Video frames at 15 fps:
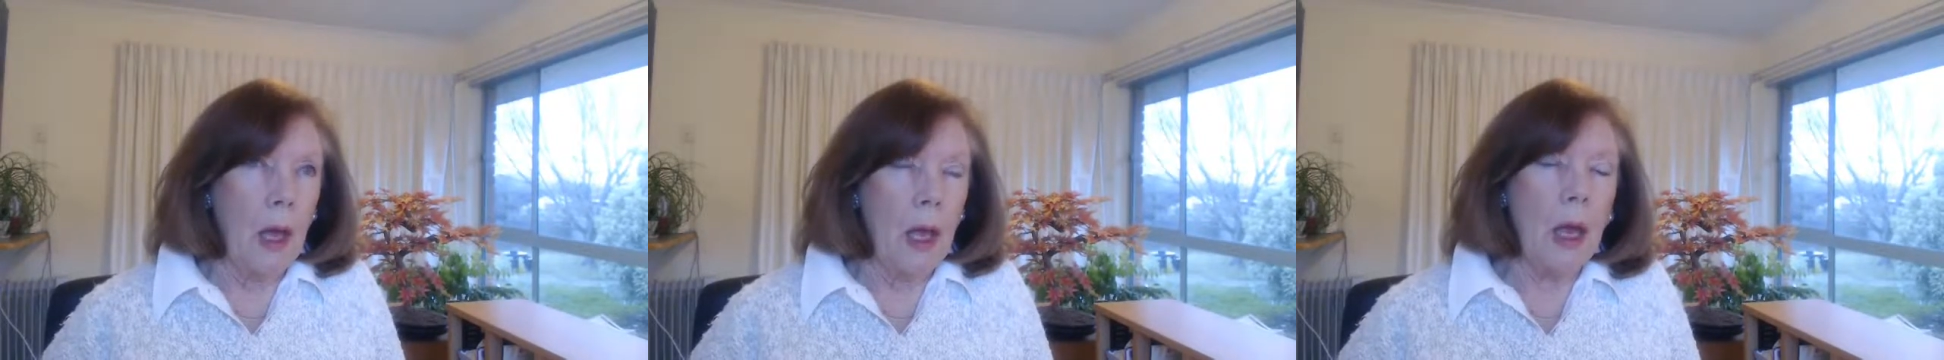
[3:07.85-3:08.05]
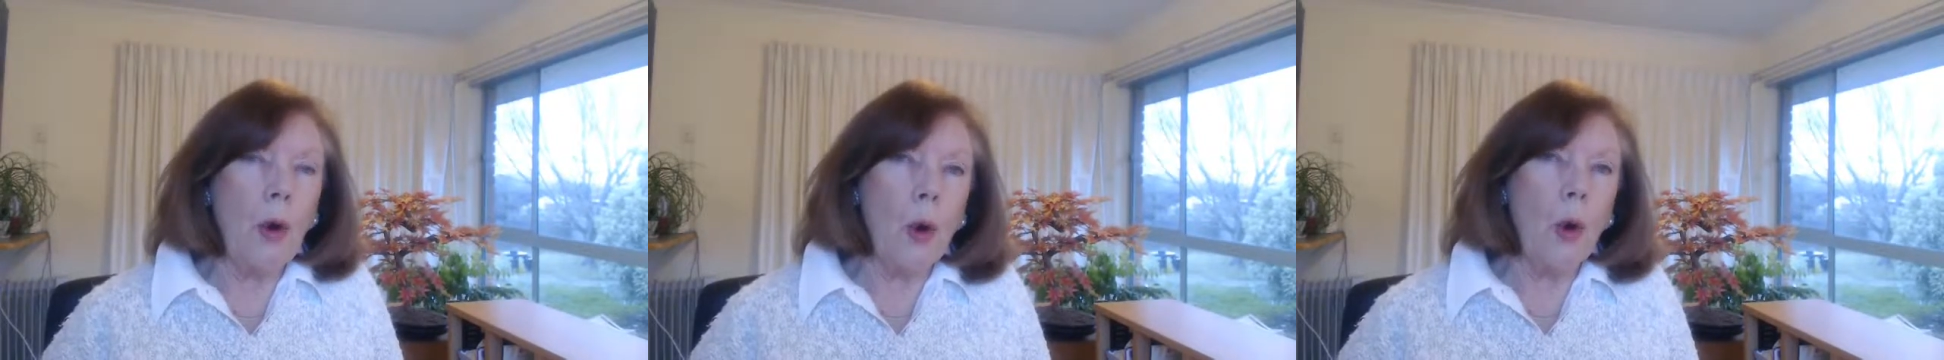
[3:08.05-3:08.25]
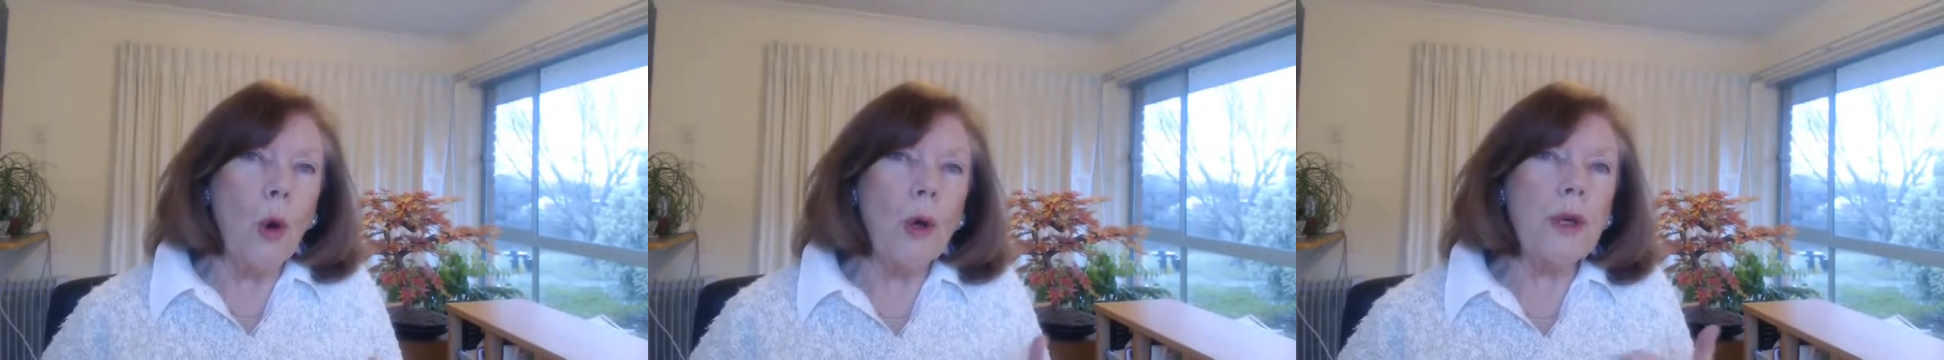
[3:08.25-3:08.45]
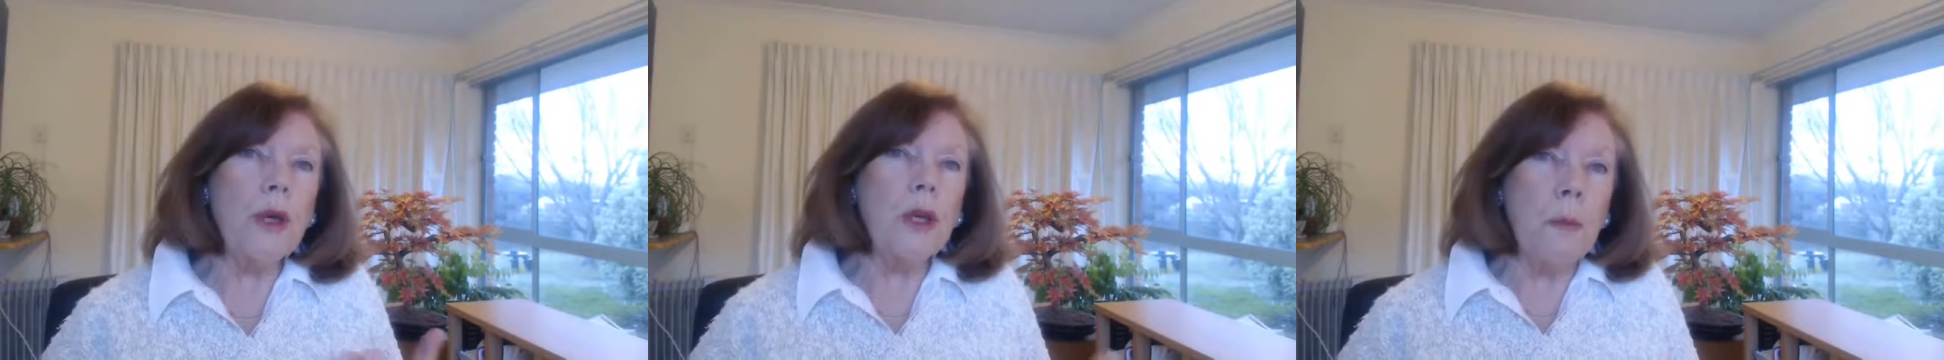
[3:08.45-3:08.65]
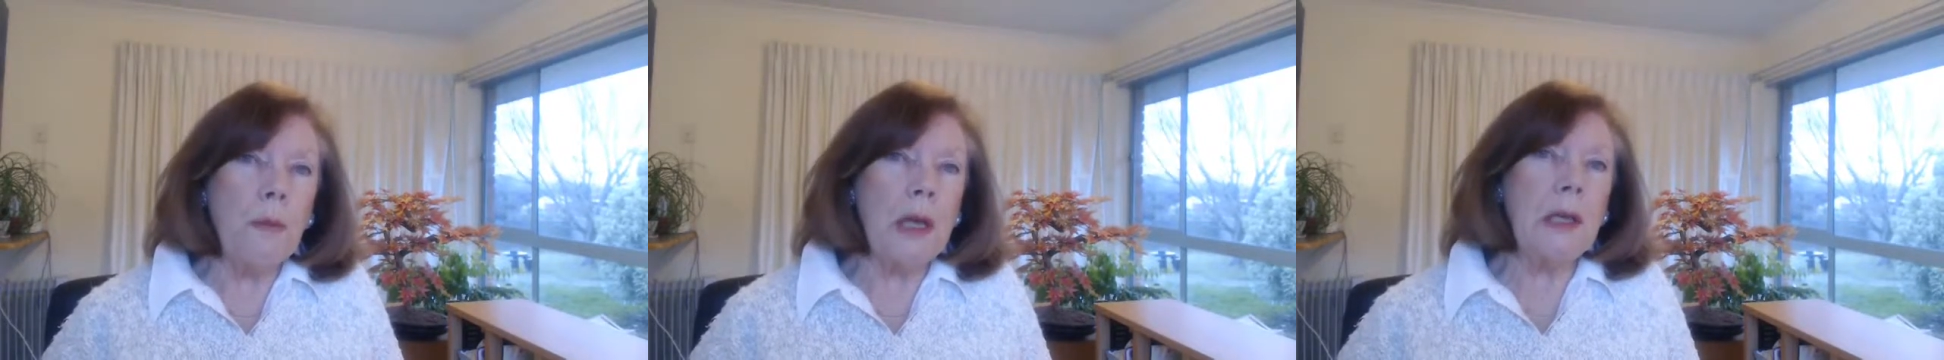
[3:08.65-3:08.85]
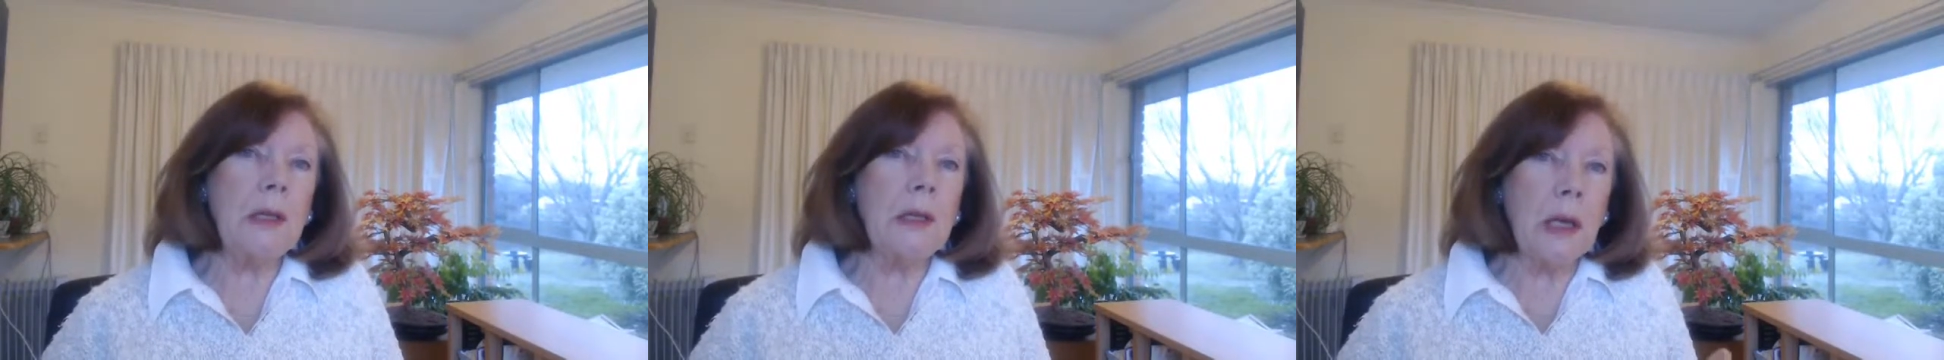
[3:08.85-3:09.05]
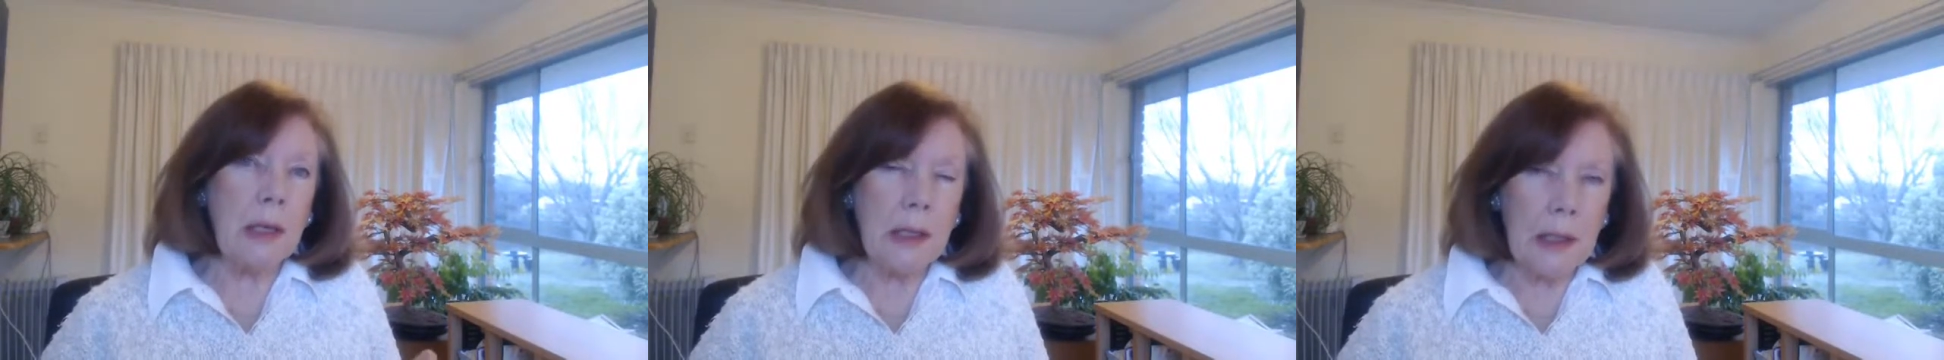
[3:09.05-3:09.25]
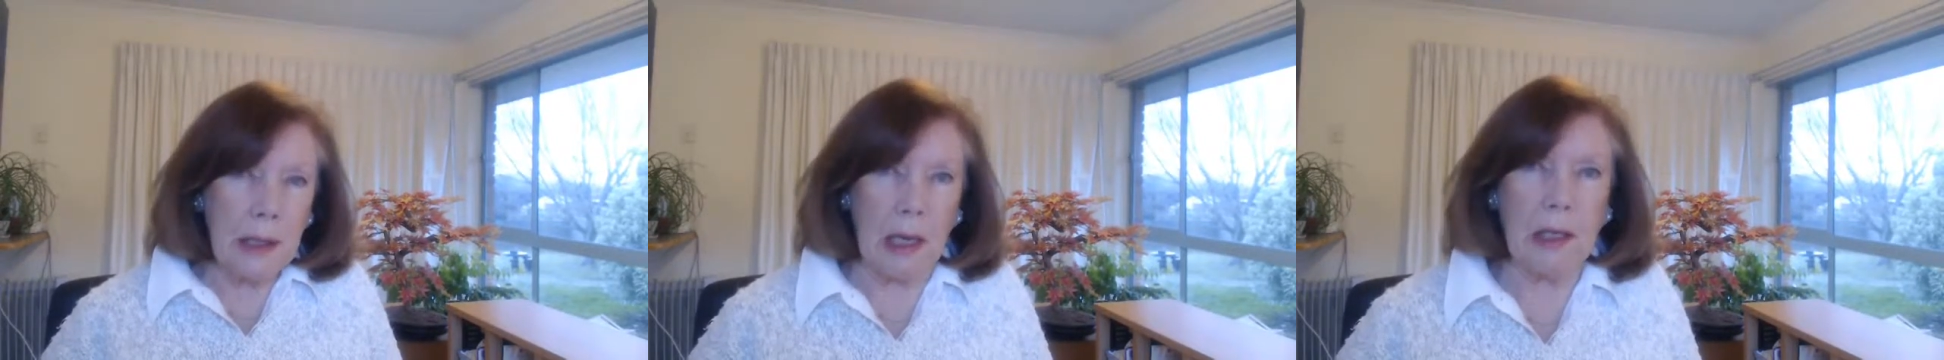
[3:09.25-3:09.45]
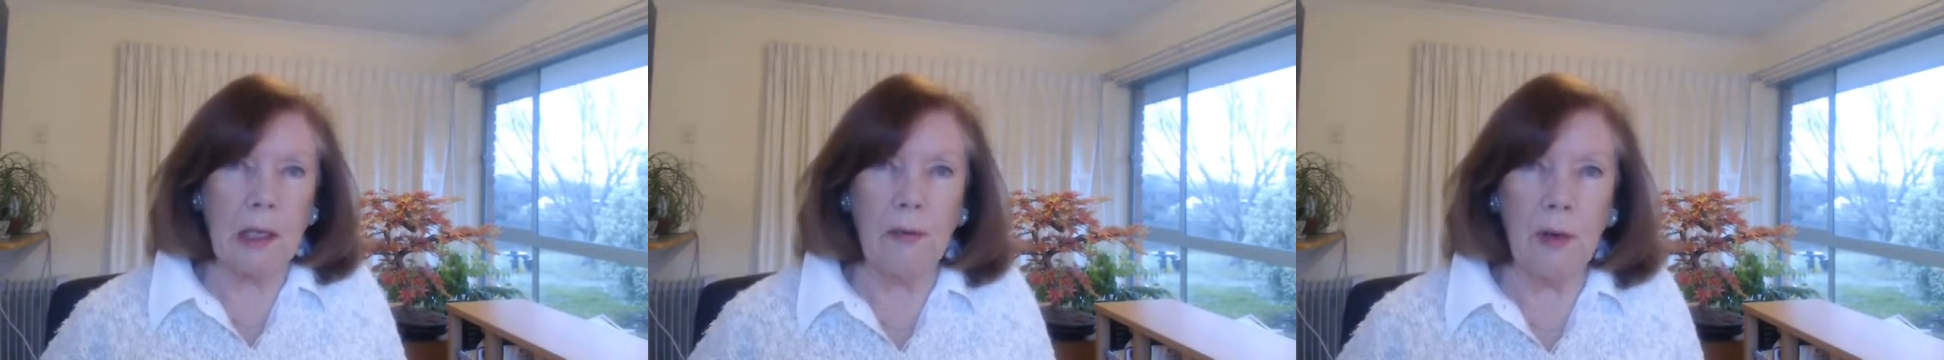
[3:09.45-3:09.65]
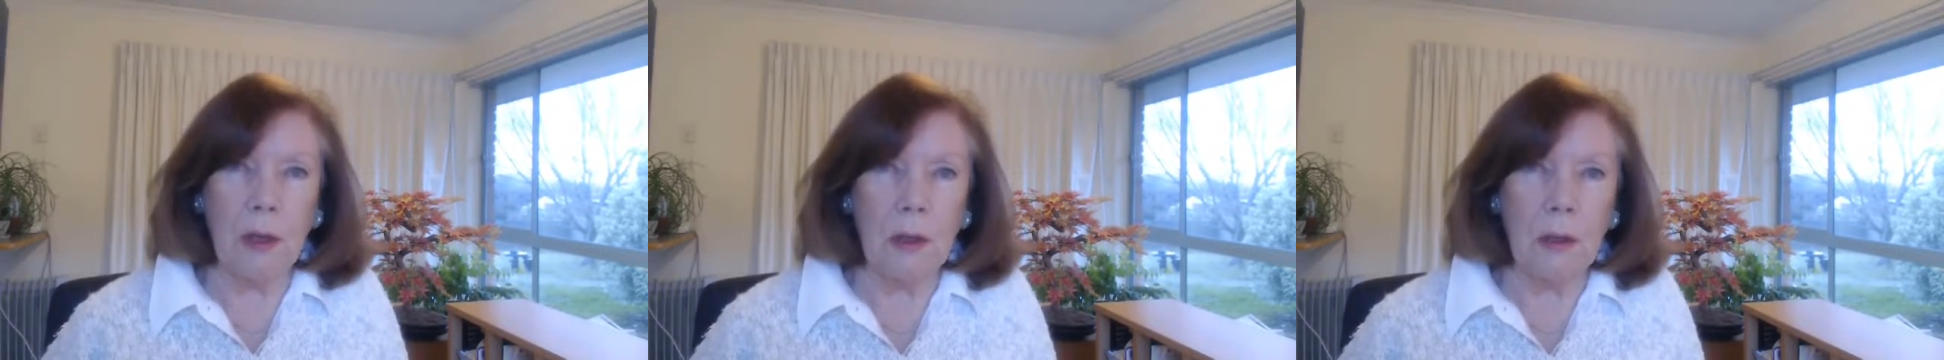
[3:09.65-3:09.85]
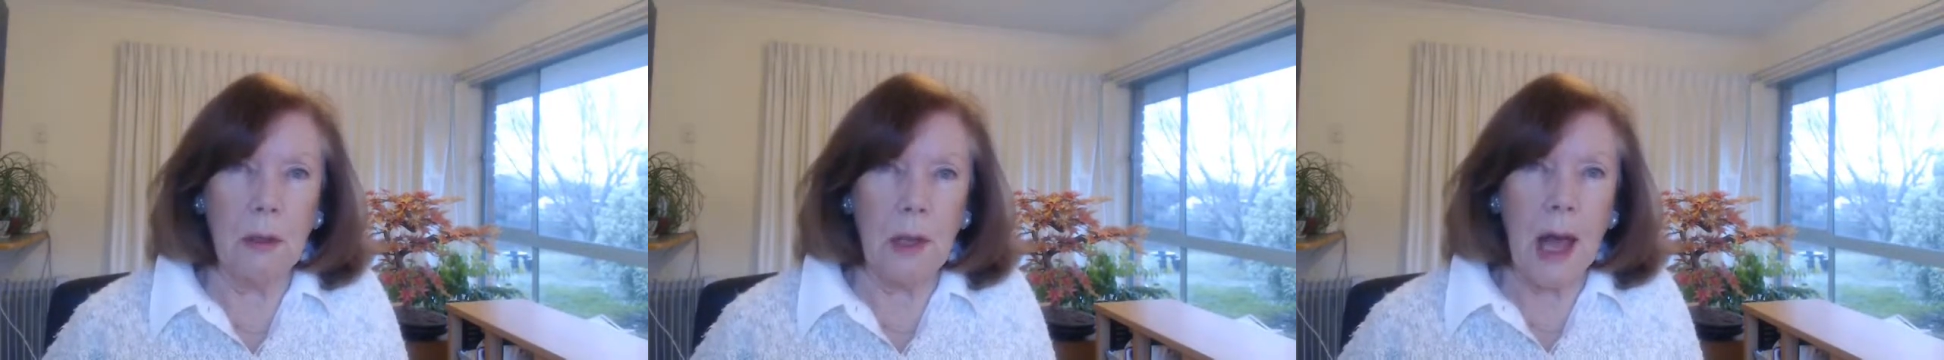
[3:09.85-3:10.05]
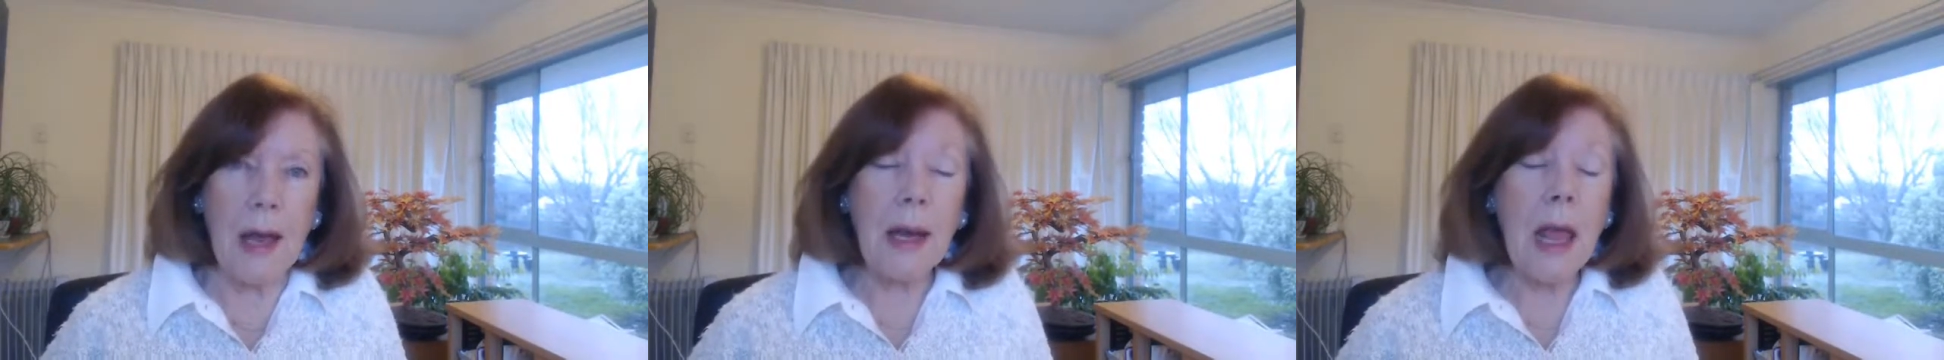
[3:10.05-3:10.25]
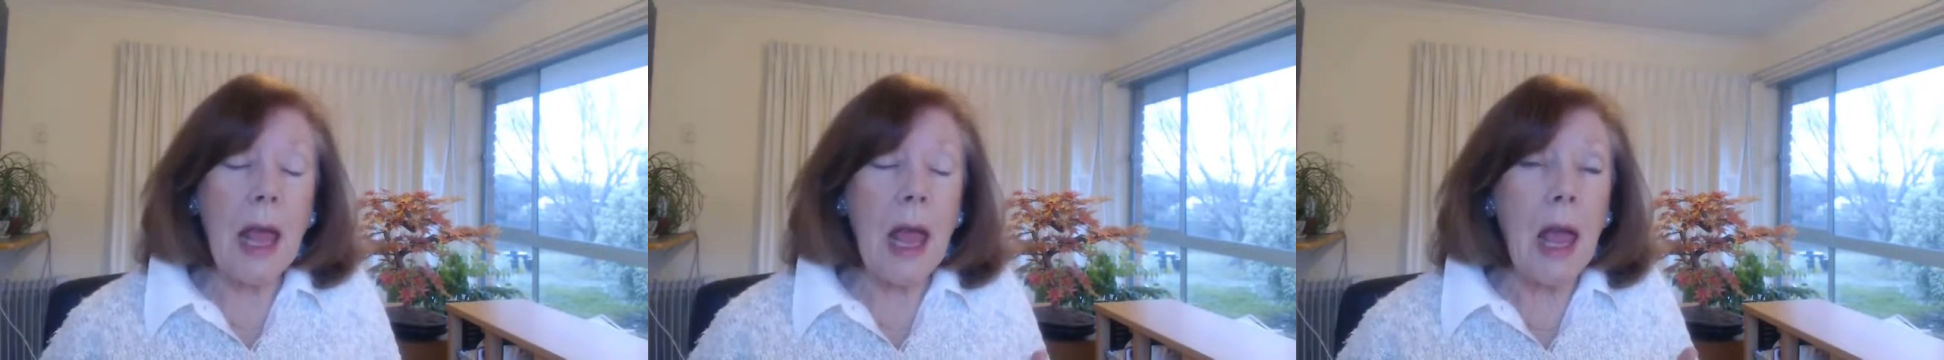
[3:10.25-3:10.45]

in order to be successful at